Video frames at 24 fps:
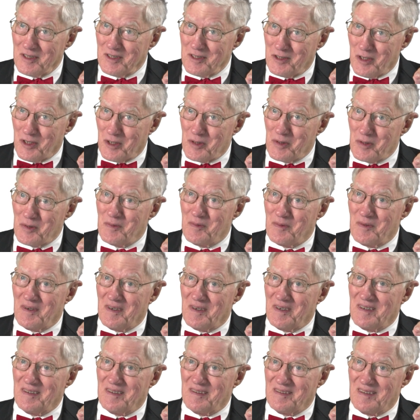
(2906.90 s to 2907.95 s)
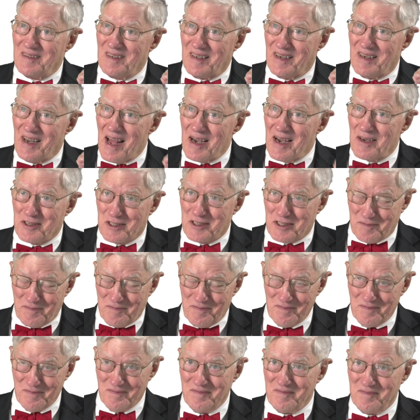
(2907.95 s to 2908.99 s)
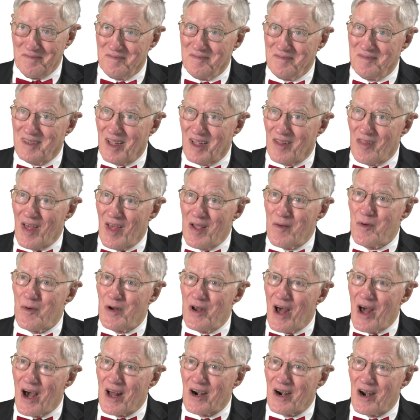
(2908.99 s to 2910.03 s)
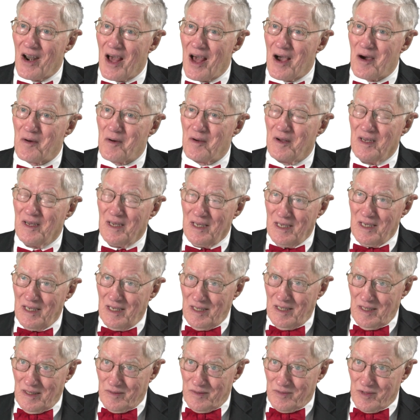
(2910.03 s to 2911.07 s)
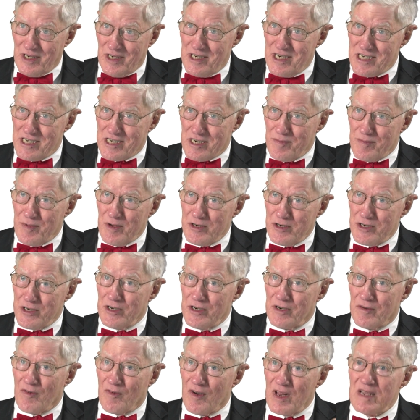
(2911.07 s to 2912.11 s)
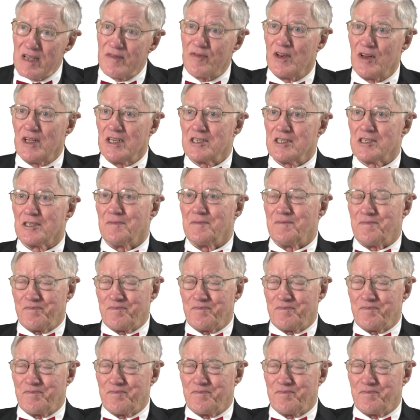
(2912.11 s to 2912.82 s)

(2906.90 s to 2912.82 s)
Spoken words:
to announce that they would not allow the distribution of leaflets